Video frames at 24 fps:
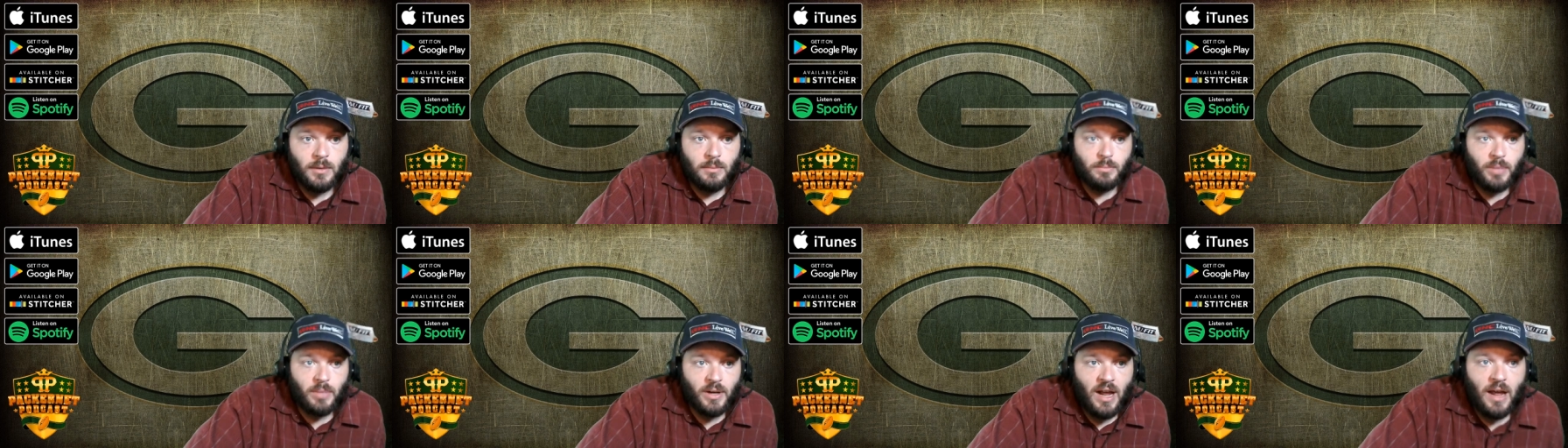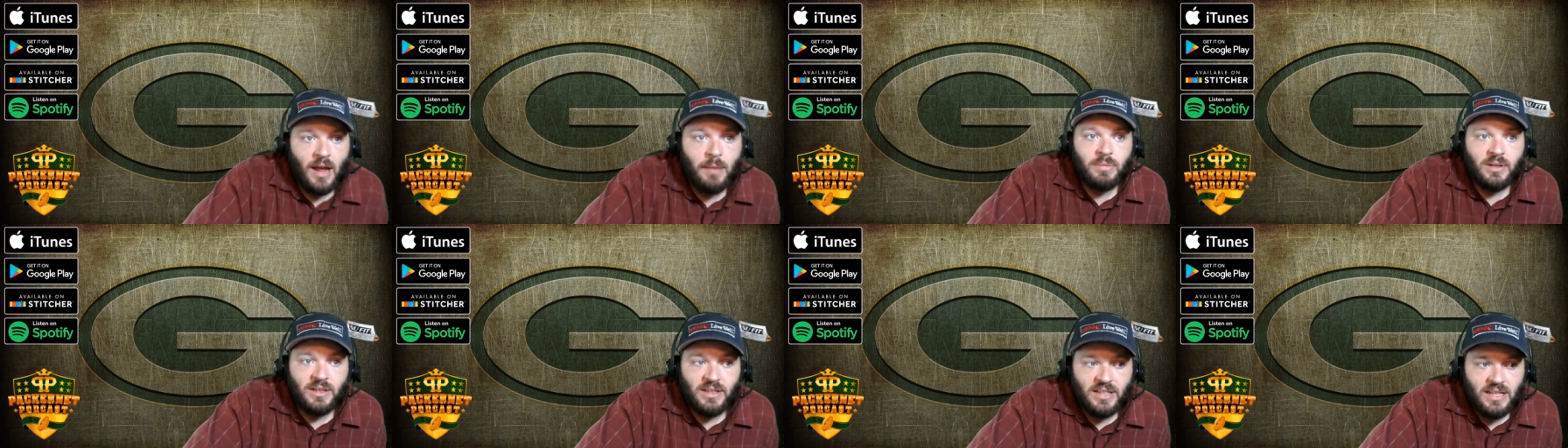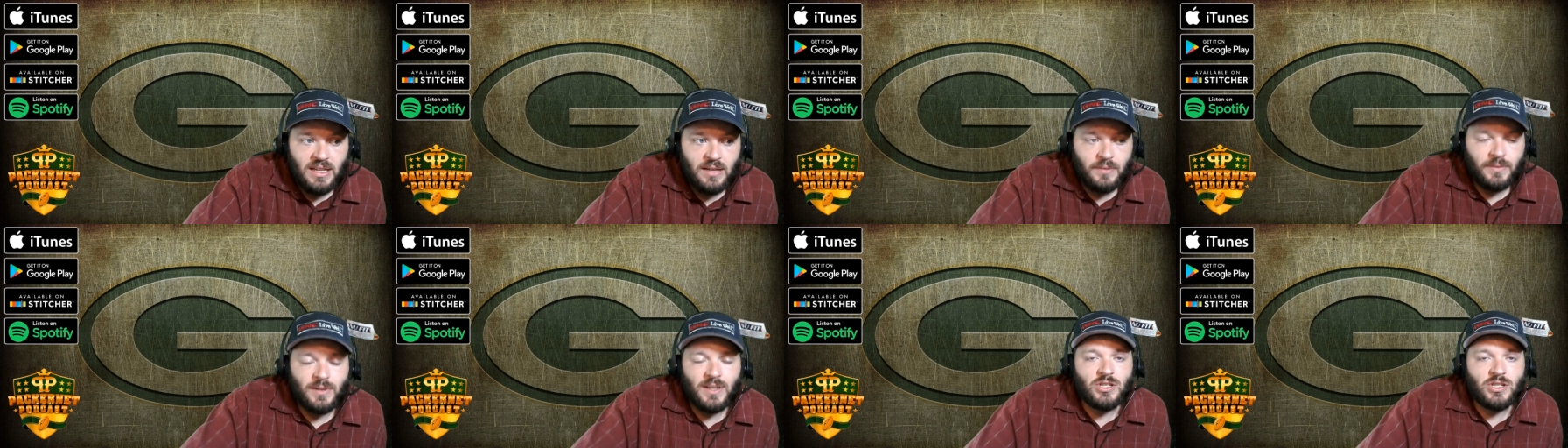but I
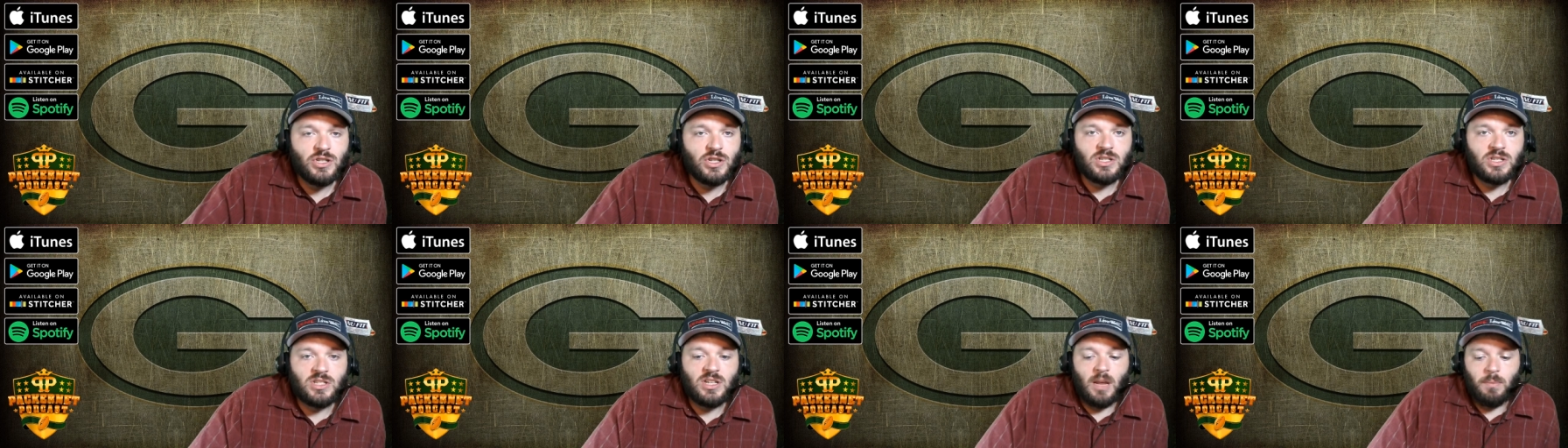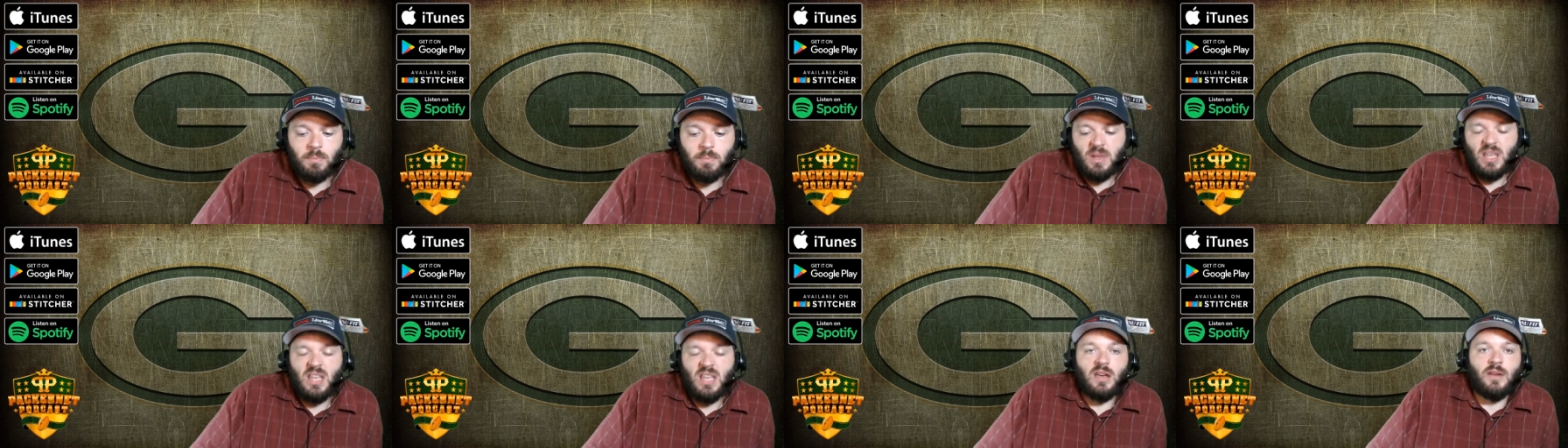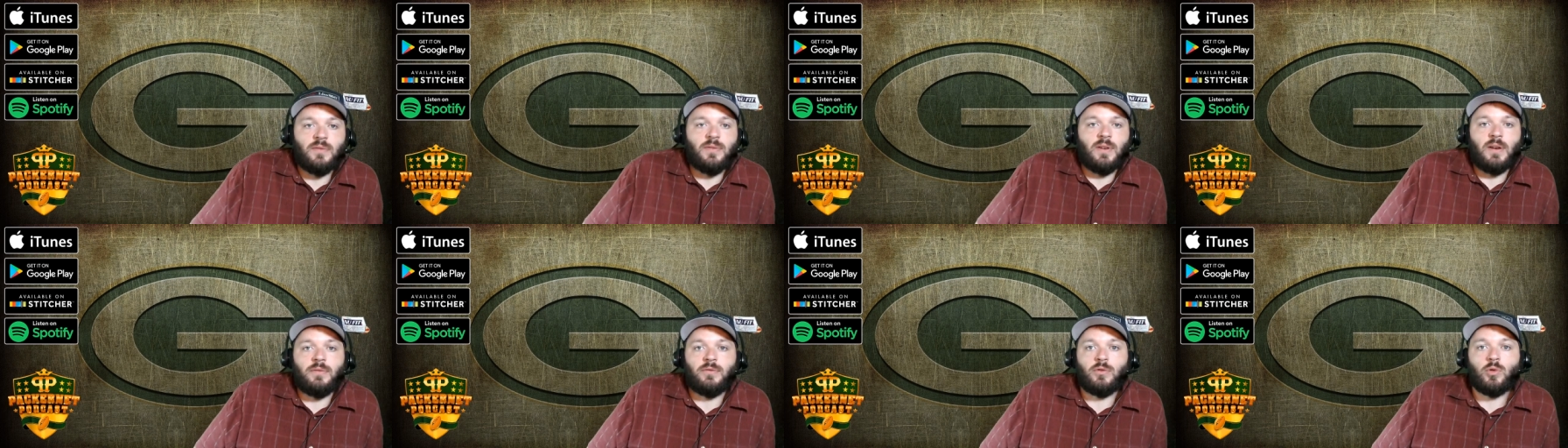believe, let's just say
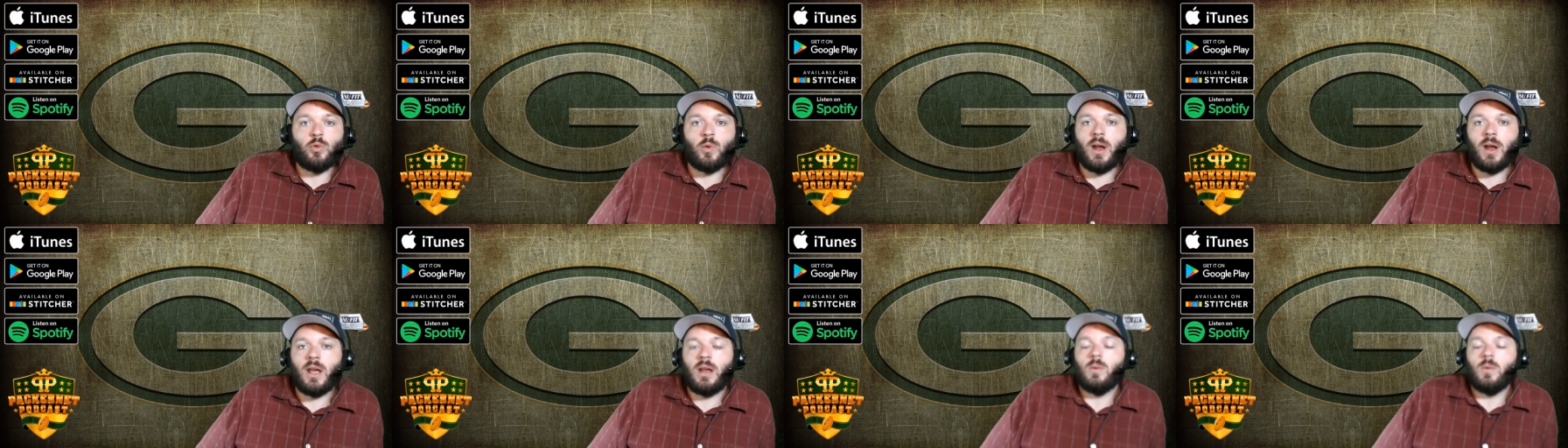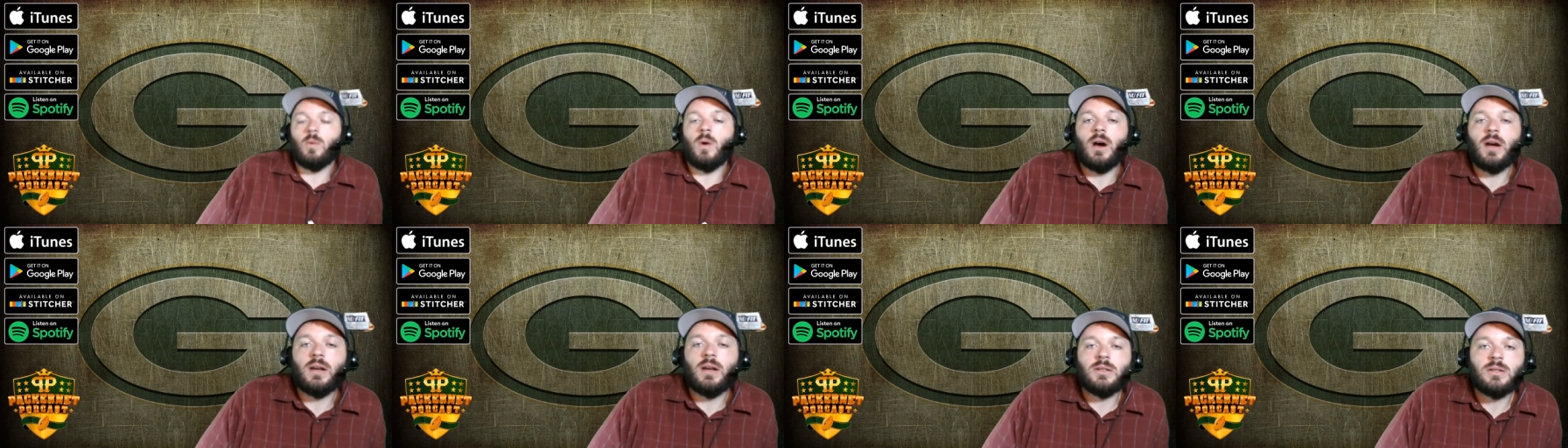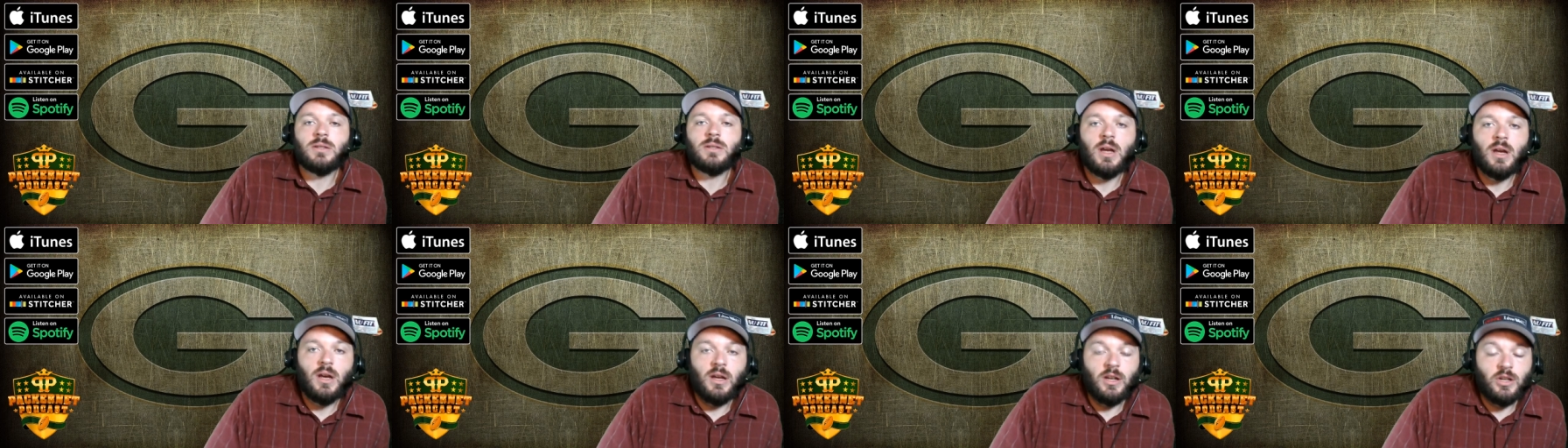PFF grade
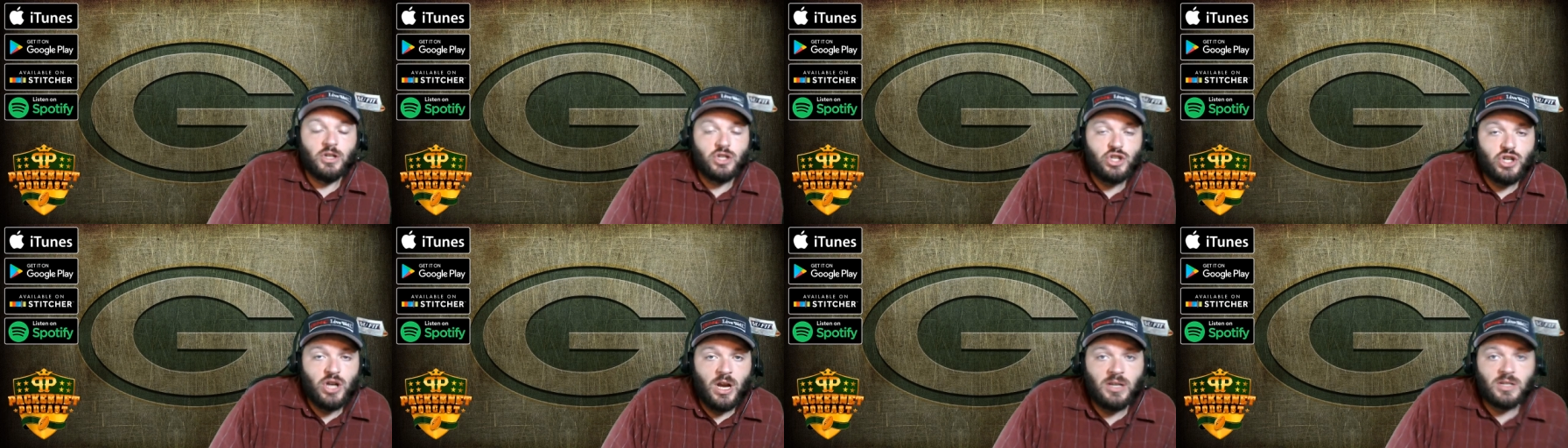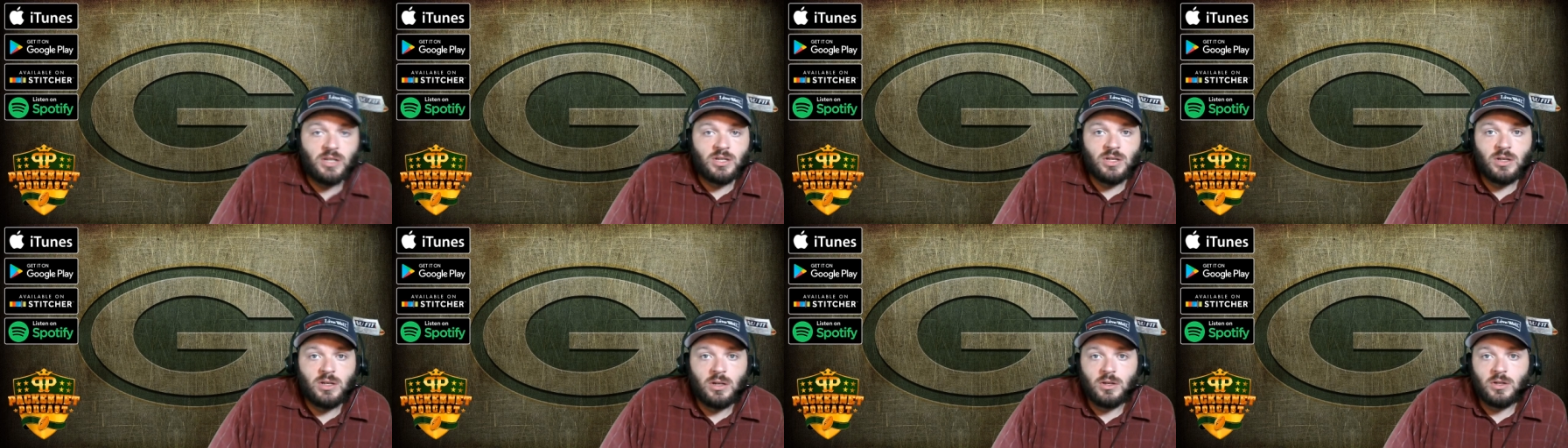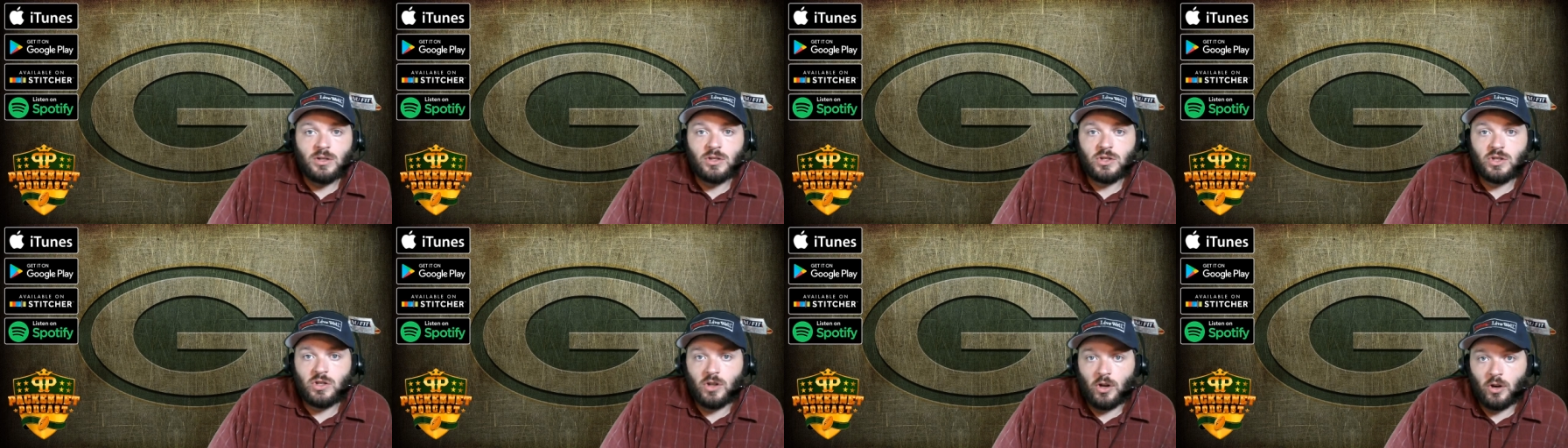wise, Jace
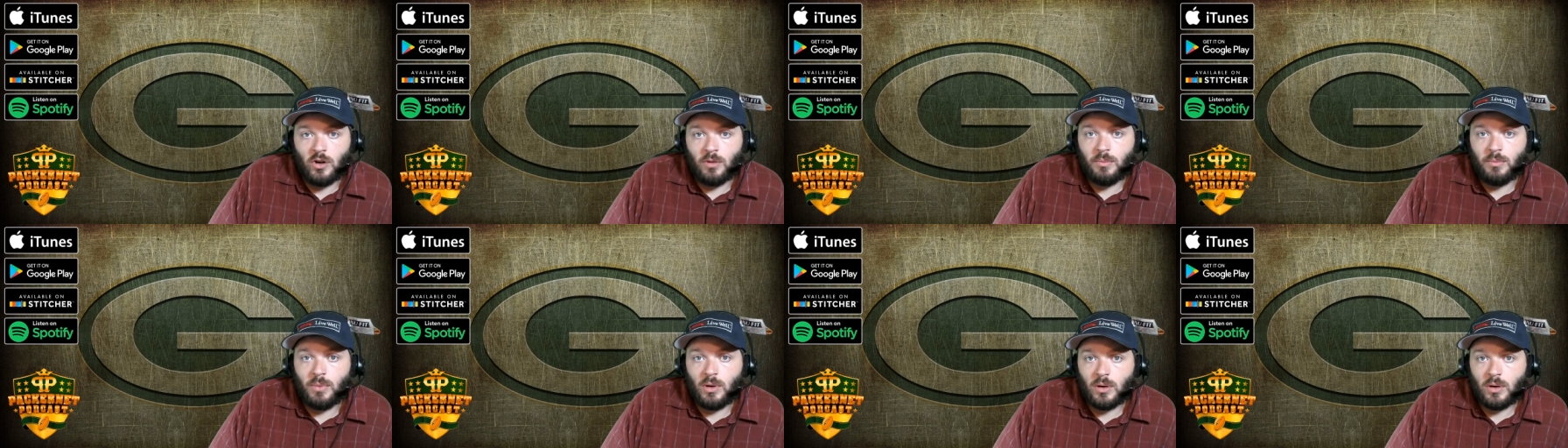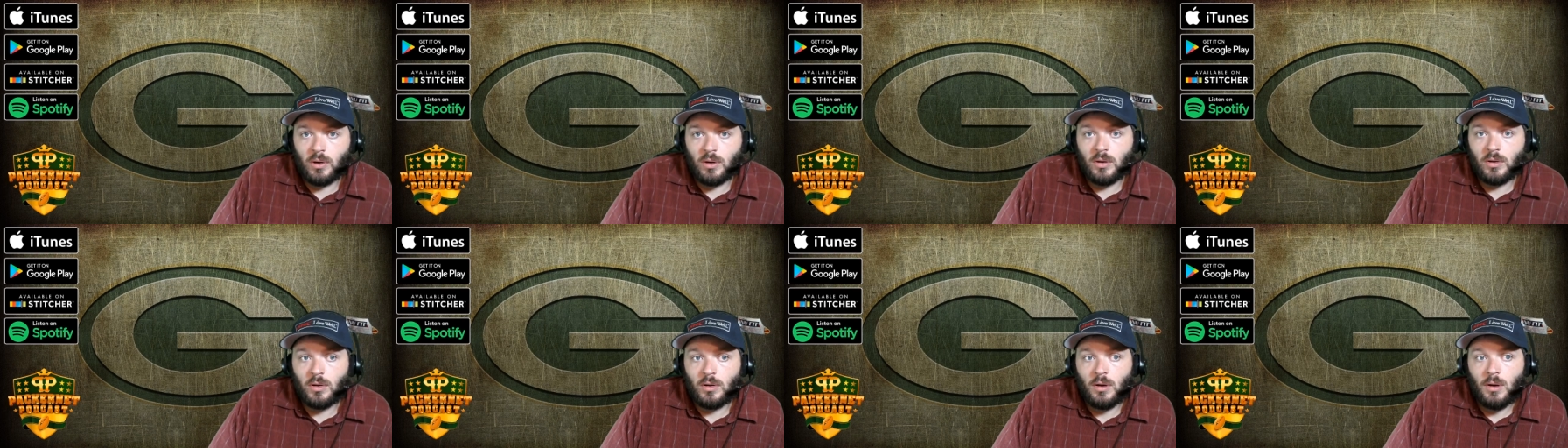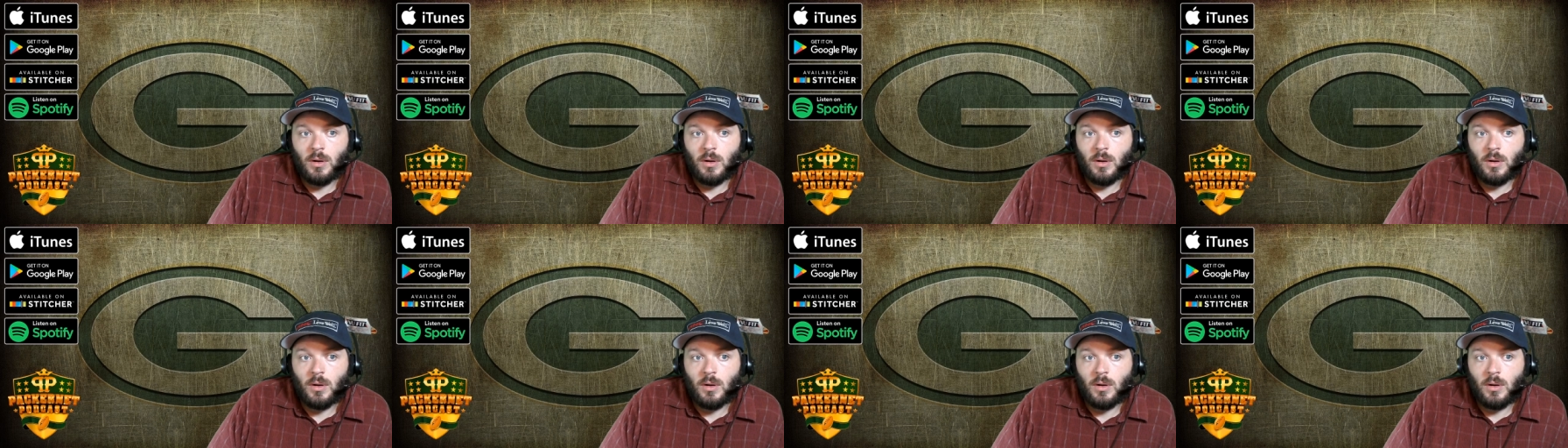Sternberger